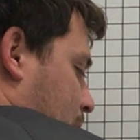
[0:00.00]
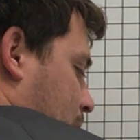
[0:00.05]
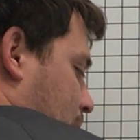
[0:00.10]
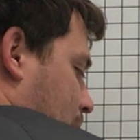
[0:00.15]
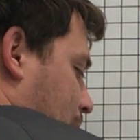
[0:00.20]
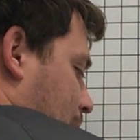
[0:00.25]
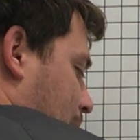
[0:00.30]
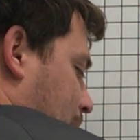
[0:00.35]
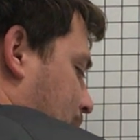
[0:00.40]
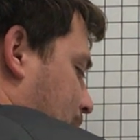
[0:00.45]

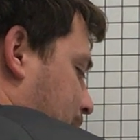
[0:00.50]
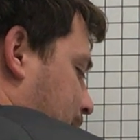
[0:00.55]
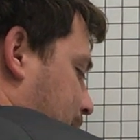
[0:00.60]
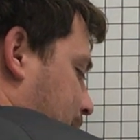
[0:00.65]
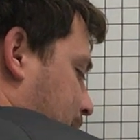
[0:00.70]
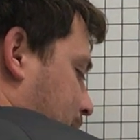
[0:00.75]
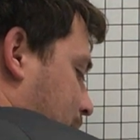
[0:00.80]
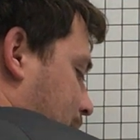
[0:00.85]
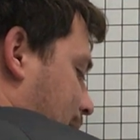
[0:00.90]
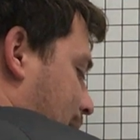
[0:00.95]
Okay,
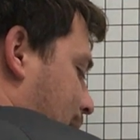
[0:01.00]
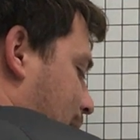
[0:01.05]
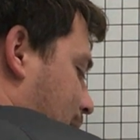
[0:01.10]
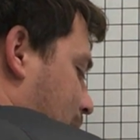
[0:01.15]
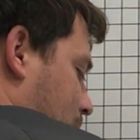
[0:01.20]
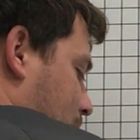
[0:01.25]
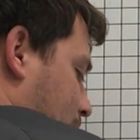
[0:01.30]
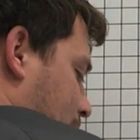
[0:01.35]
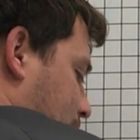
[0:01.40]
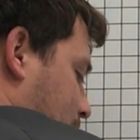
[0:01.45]

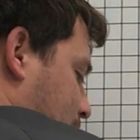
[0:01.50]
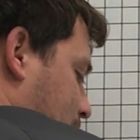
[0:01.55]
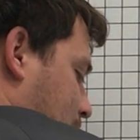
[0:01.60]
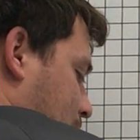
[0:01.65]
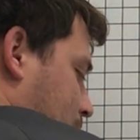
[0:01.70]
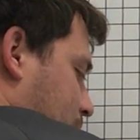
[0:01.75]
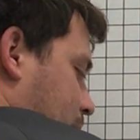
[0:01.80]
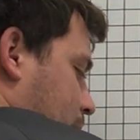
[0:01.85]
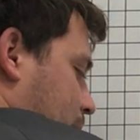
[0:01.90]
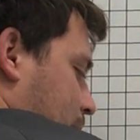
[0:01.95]
now if you
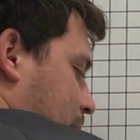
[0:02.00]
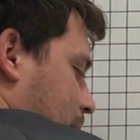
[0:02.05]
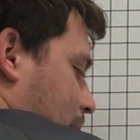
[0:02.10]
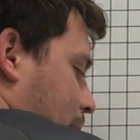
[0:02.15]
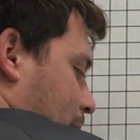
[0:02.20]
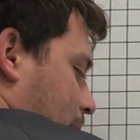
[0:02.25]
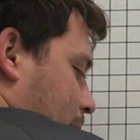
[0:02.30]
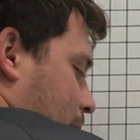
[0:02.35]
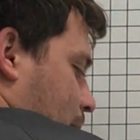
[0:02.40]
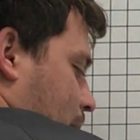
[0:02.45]
go do the
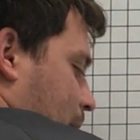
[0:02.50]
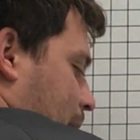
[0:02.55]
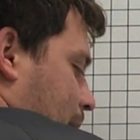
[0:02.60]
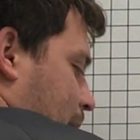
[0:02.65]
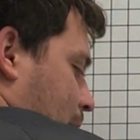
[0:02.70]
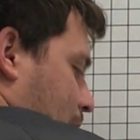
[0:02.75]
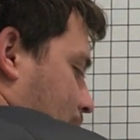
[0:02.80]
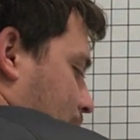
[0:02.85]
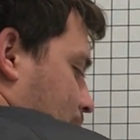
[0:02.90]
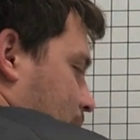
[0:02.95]
other
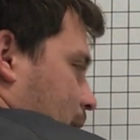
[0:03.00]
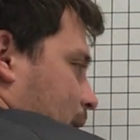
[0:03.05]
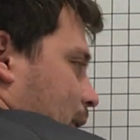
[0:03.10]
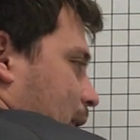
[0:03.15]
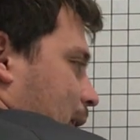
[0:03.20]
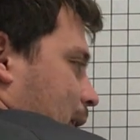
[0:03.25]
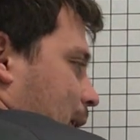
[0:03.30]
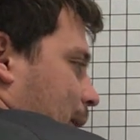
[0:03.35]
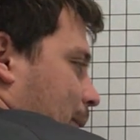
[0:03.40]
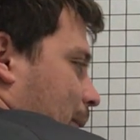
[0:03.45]
one, you're going
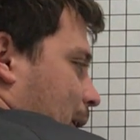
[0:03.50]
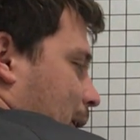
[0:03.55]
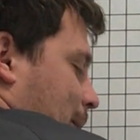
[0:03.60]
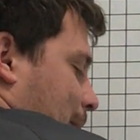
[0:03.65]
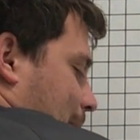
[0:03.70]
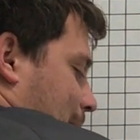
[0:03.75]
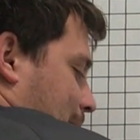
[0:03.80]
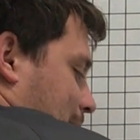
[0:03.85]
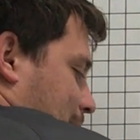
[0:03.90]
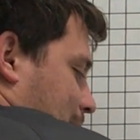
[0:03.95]
to come right
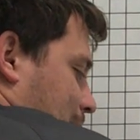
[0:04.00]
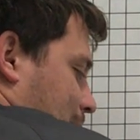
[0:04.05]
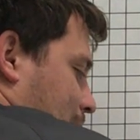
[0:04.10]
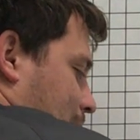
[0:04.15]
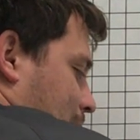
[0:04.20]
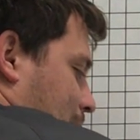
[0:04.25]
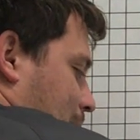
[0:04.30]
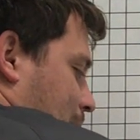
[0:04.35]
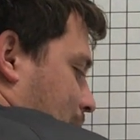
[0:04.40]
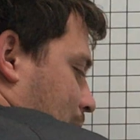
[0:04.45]
back
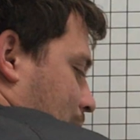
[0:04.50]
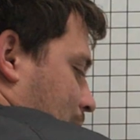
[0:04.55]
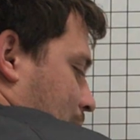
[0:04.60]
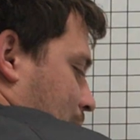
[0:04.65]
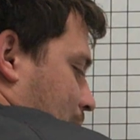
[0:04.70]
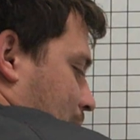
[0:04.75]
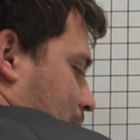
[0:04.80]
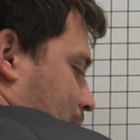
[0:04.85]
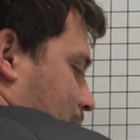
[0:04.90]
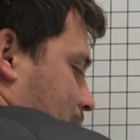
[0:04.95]
here.
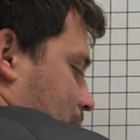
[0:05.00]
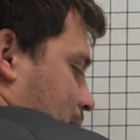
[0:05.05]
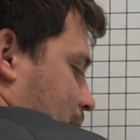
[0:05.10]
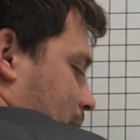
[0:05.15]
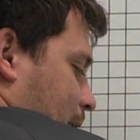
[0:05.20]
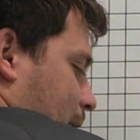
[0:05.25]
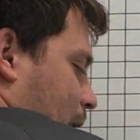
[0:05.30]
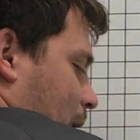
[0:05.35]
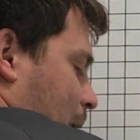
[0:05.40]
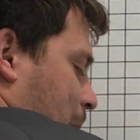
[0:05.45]
And then you're going
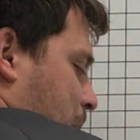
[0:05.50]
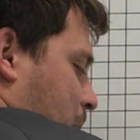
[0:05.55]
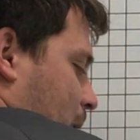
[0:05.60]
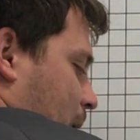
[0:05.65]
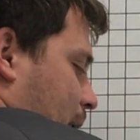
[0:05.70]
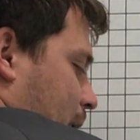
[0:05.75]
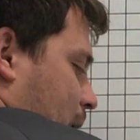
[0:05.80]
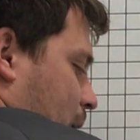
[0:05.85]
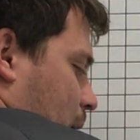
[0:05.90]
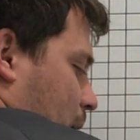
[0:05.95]
to go up
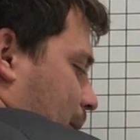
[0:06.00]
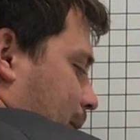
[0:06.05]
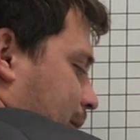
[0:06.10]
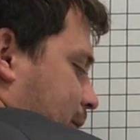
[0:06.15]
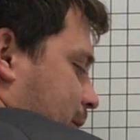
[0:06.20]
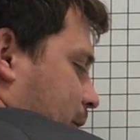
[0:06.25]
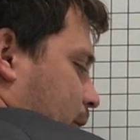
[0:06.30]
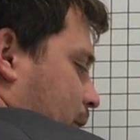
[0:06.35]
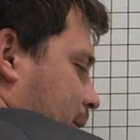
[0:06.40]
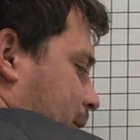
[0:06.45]
1 over
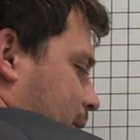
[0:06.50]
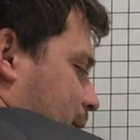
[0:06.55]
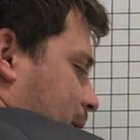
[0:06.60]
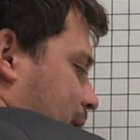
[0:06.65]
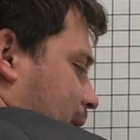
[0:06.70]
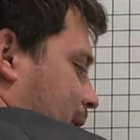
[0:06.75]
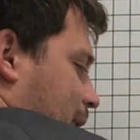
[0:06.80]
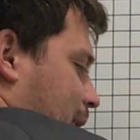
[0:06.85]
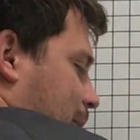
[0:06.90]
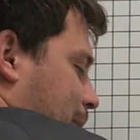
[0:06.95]
2. And you're going
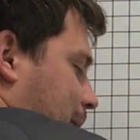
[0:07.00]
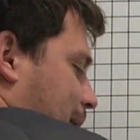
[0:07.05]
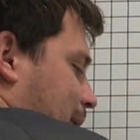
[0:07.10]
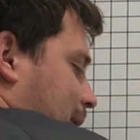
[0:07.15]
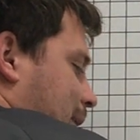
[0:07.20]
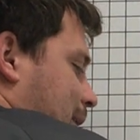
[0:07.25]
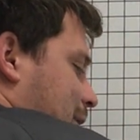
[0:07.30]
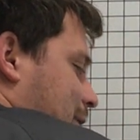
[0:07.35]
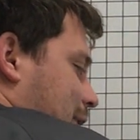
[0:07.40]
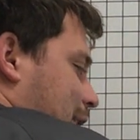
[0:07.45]
to keep hitting
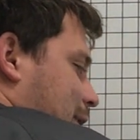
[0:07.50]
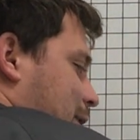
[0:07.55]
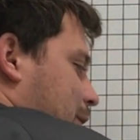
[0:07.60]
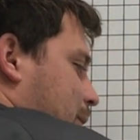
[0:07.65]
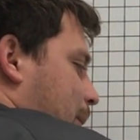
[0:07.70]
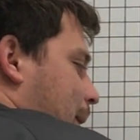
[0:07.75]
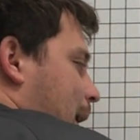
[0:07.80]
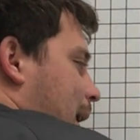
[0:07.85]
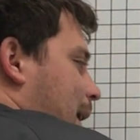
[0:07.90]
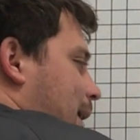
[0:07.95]
the same
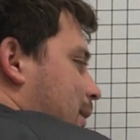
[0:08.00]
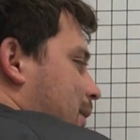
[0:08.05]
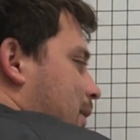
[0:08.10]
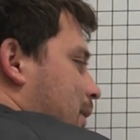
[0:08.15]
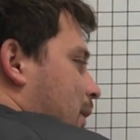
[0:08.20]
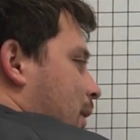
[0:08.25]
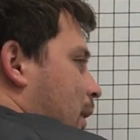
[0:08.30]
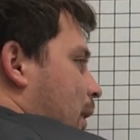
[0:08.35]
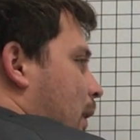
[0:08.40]
spot.